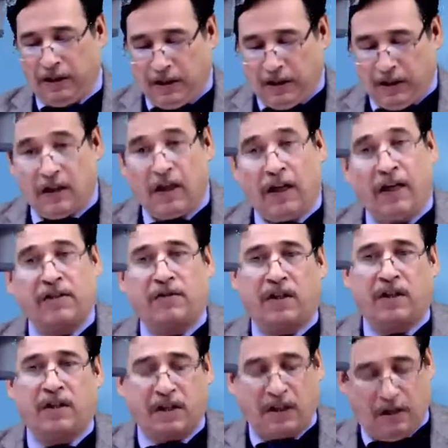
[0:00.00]
As you
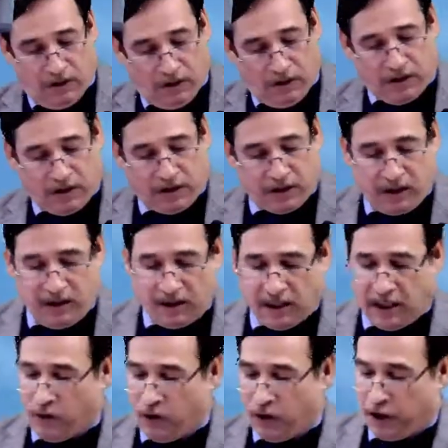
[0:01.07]
can see on your screens, I
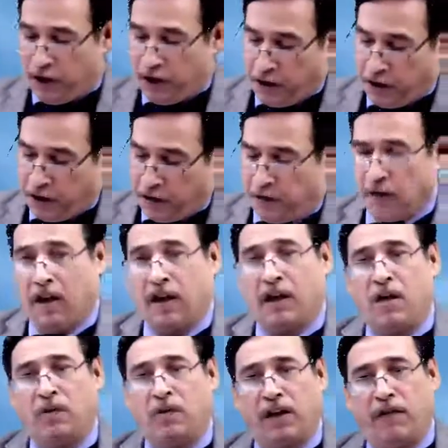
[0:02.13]
have already written
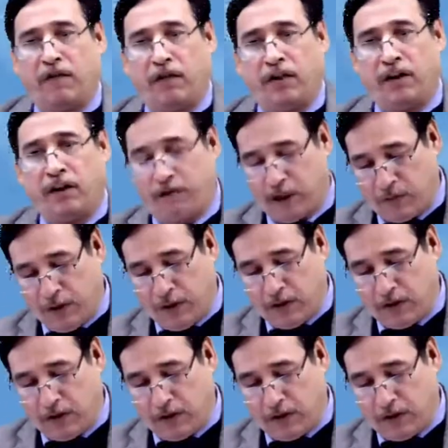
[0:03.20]
Accounting for Investment.